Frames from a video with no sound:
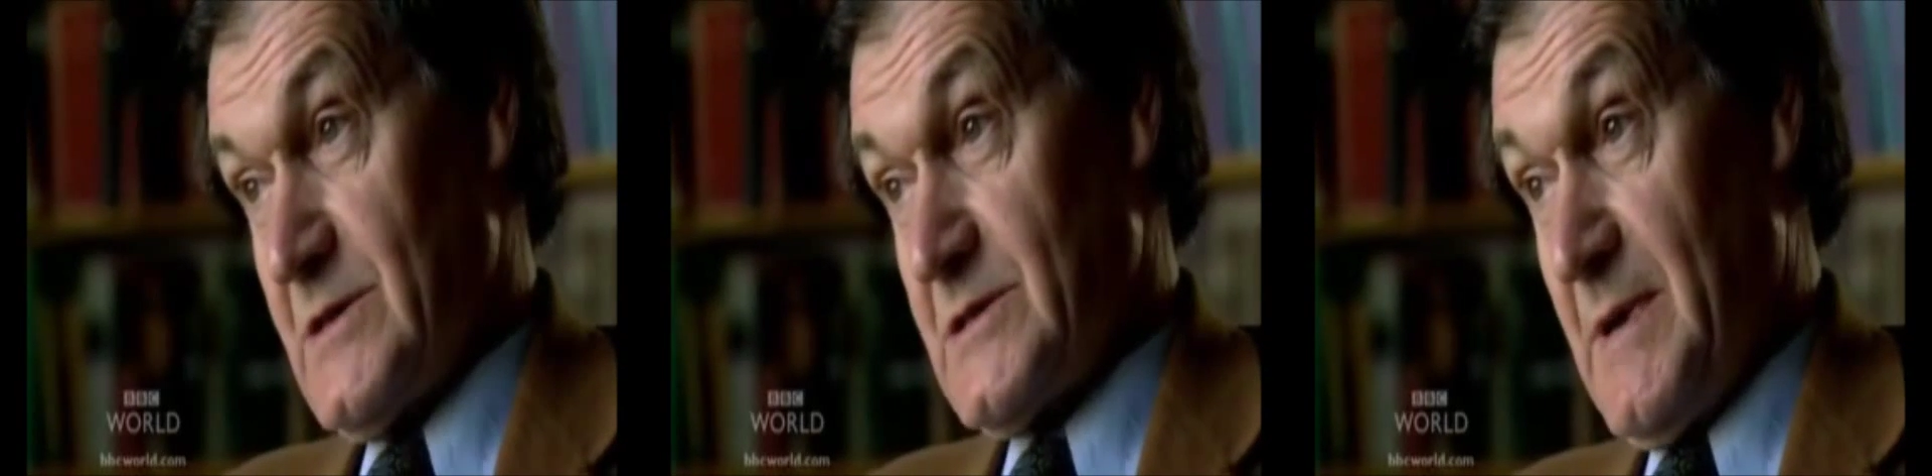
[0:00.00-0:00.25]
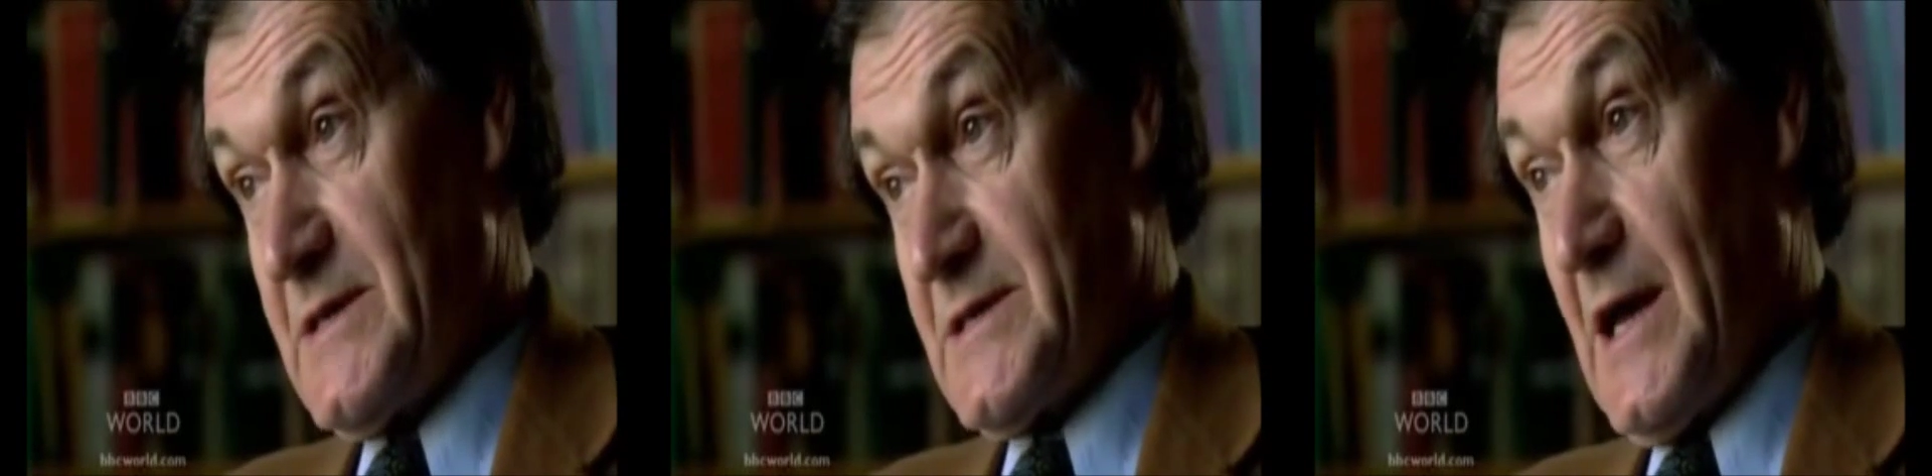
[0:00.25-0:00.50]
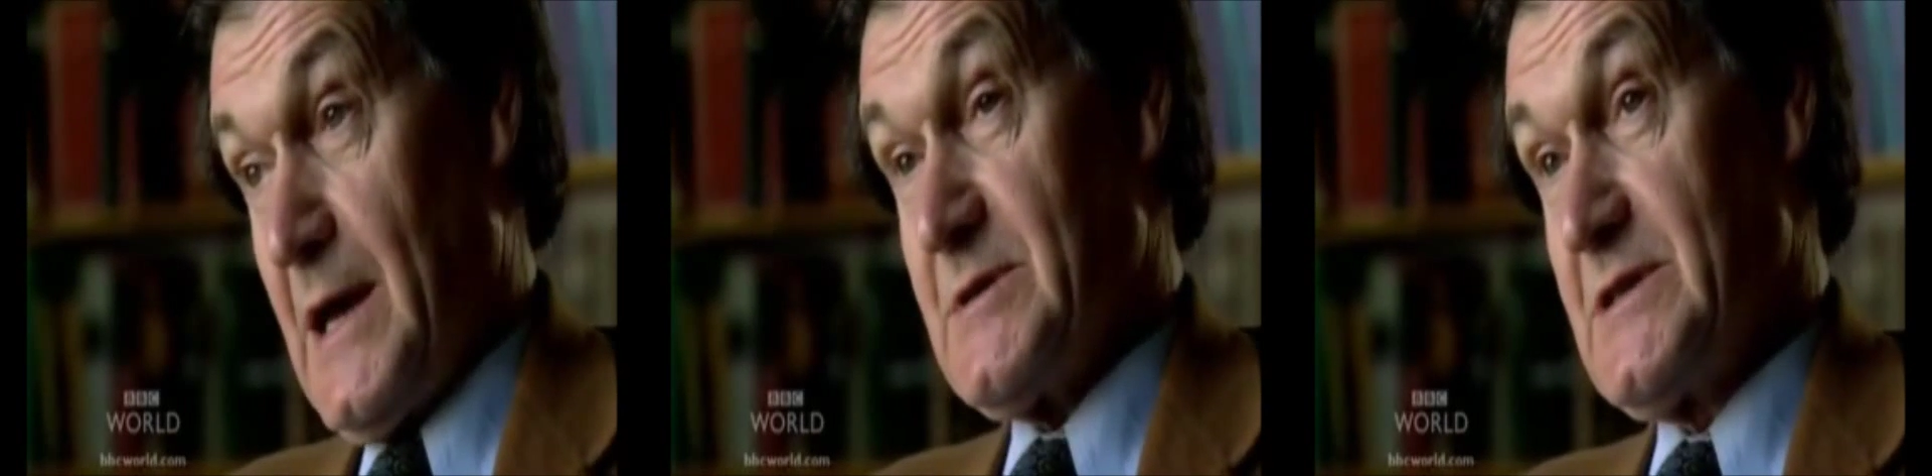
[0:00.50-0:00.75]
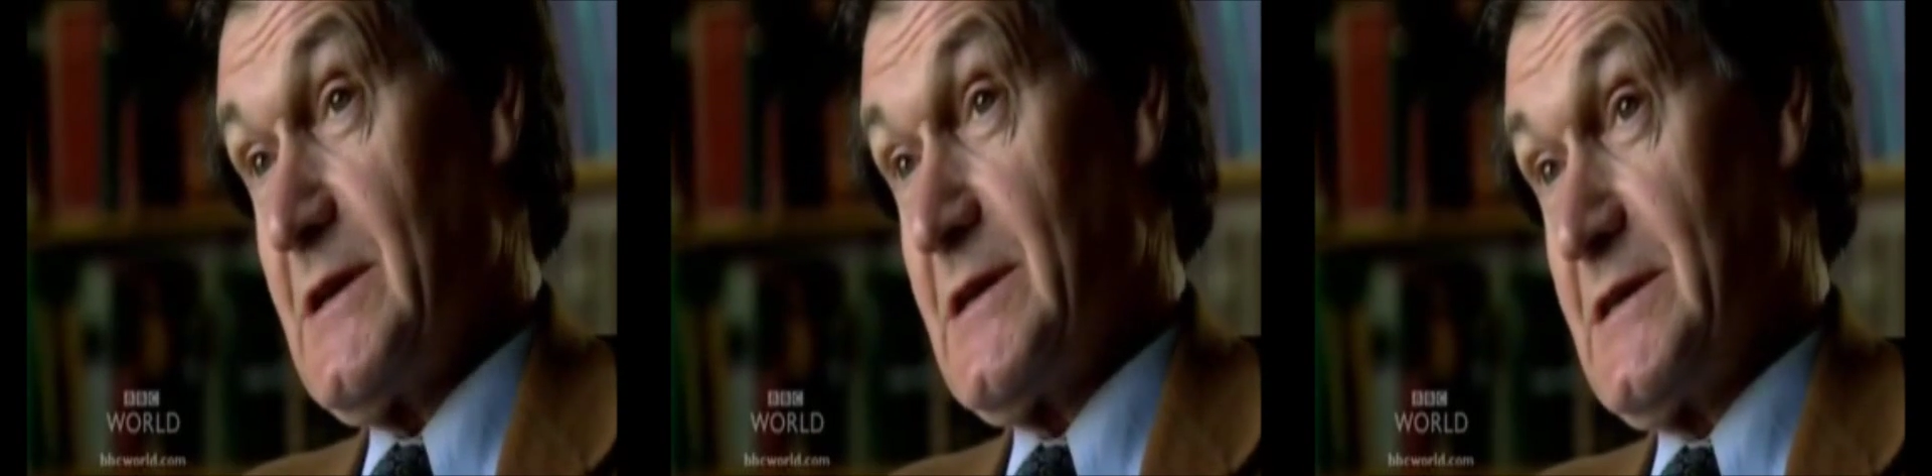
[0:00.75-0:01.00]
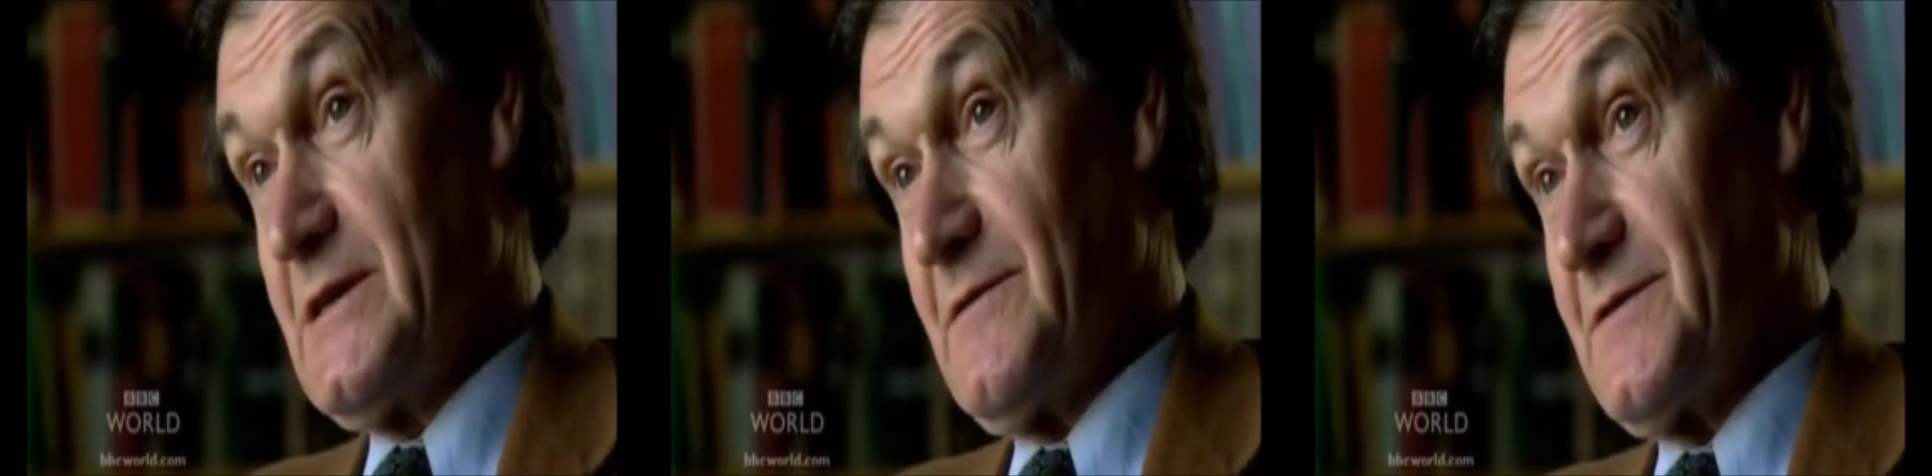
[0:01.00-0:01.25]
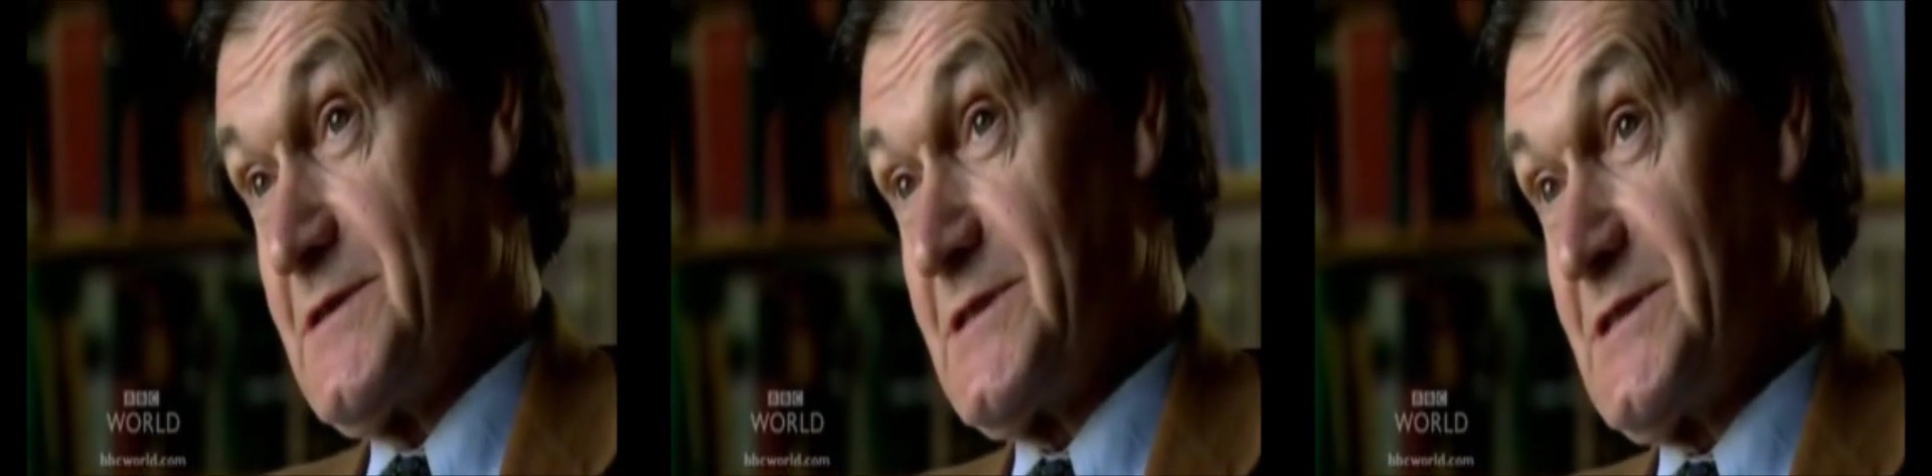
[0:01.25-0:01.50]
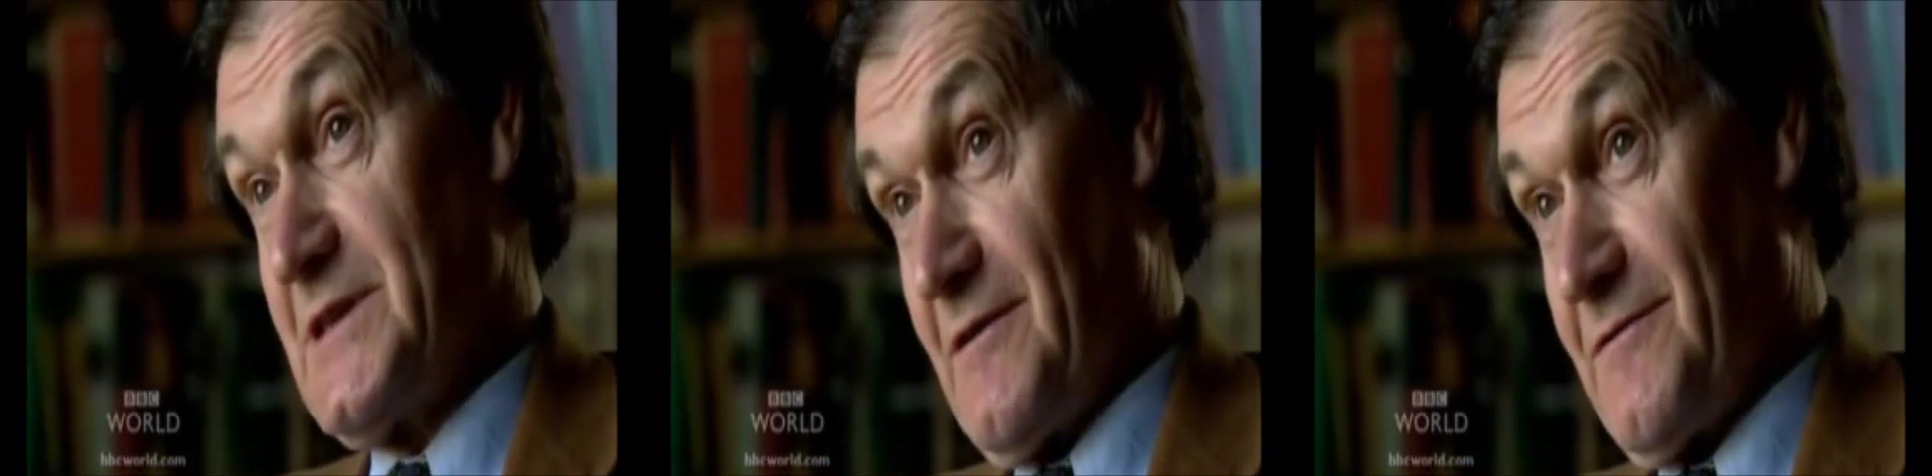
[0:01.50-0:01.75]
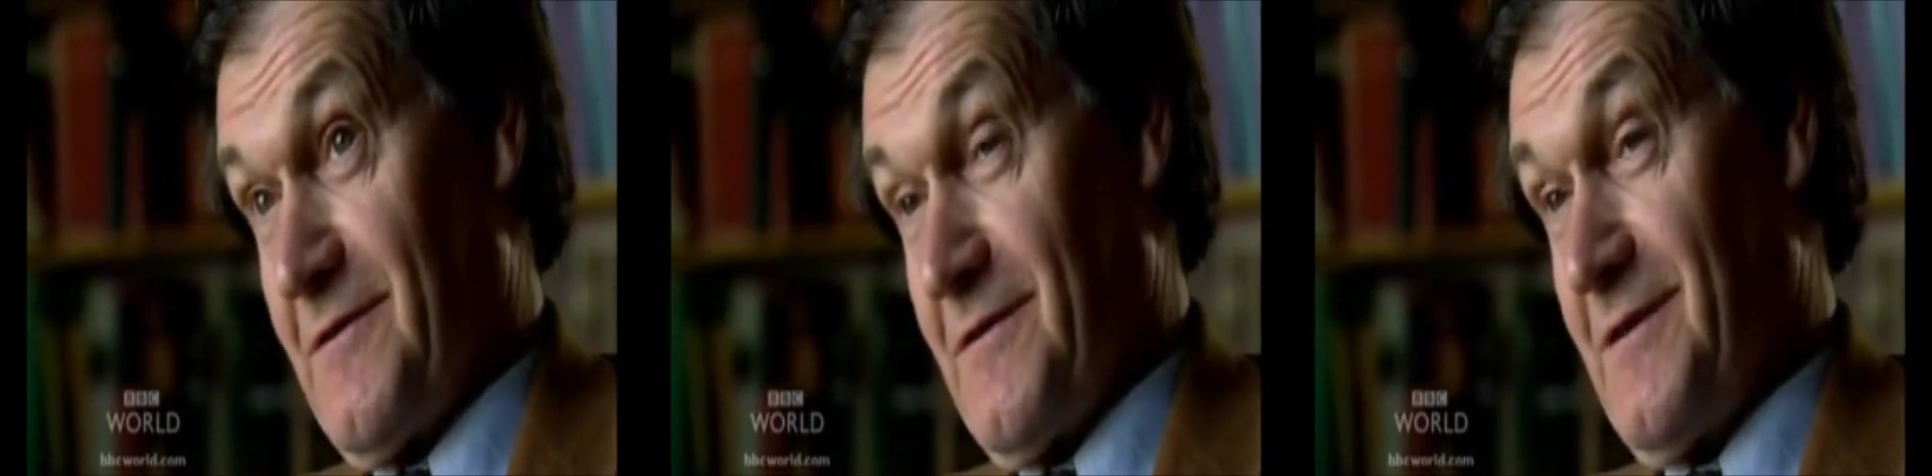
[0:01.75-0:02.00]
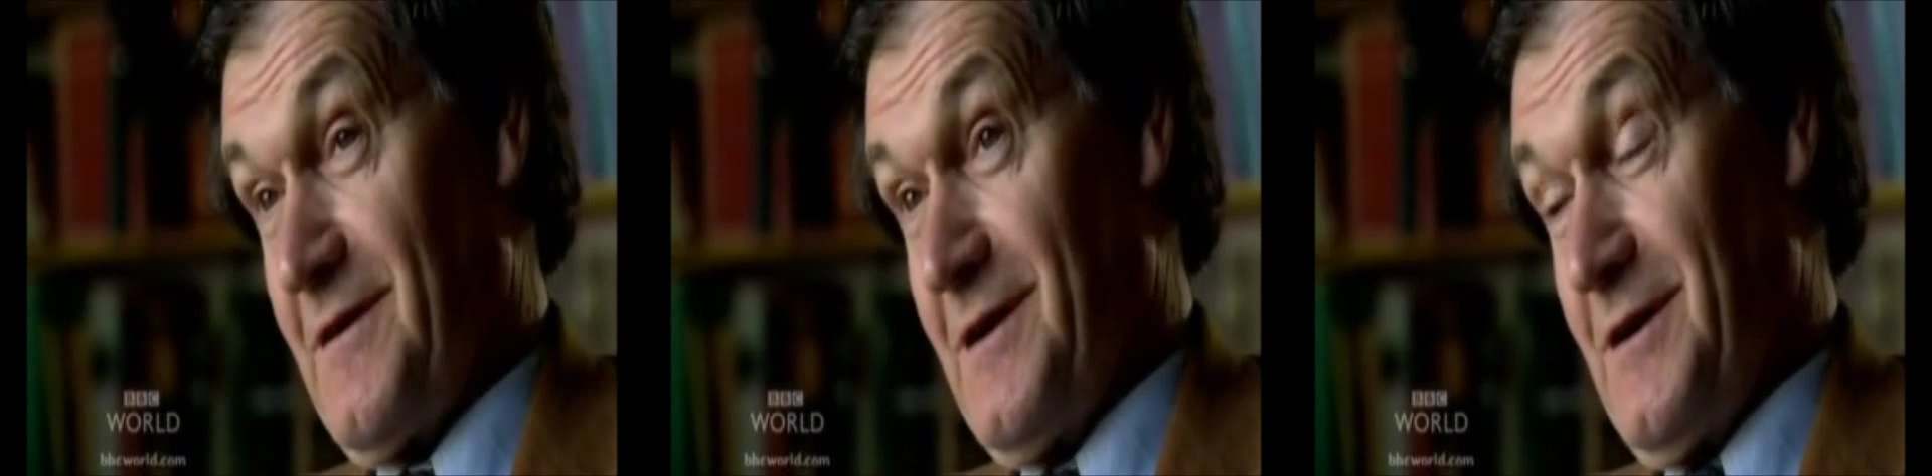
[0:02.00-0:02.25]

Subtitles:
Space-time is certainly different stuff